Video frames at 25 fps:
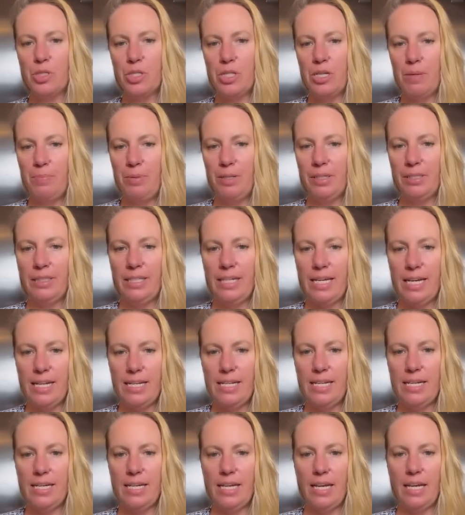typically
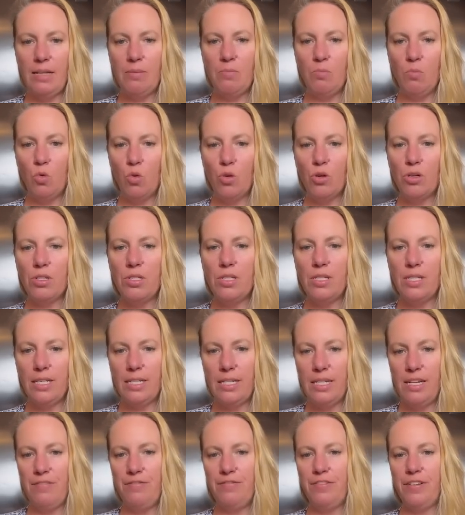indicate more
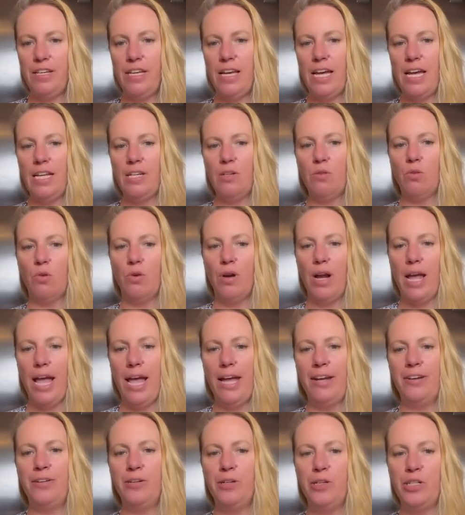significant or
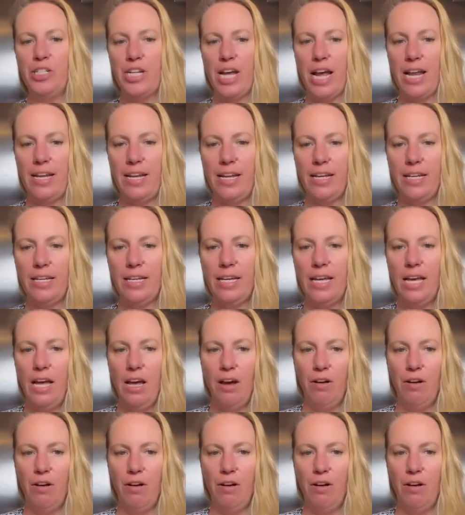energetic